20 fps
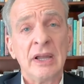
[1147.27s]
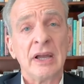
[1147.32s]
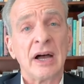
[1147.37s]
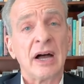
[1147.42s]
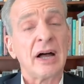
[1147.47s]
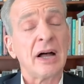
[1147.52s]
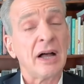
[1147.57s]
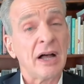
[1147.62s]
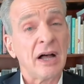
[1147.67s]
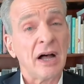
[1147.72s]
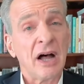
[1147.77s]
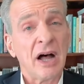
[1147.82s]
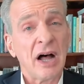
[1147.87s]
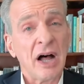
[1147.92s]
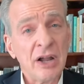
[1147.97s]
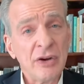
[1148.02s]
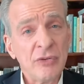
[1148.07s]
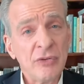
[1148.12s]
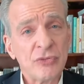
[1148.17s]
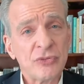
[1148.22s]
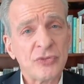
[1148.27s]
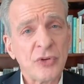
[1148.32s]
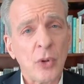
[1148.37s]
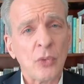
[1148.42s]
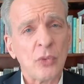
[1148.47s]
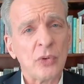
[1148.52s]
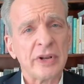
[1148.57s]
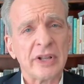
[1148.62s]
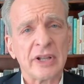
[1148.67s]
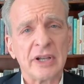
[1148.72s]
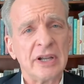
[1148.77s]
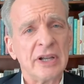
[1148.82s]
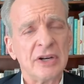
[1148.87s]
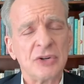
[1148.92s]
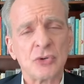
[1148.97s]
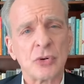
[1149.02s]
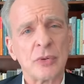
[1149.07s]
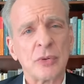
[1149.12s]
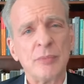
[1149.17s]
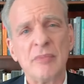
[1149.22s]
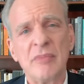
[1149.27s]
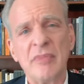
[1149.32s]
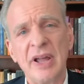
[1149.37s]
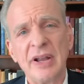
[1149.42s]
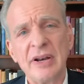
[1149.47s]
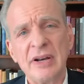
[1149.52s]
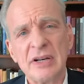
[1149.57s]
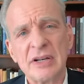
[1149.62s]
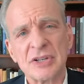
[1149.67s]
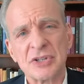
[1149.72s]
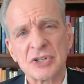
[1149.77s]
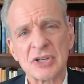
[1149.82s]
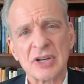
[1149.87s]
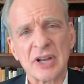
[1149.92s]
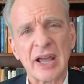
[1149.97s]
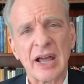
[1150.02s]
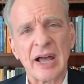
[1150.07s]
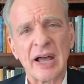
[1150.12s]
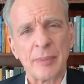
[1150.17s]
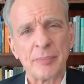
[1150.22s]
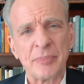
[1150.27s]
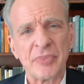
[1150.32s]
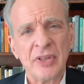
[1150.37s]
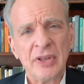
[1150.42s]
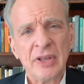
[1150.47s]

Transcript: uh, unfolding in tremendous depth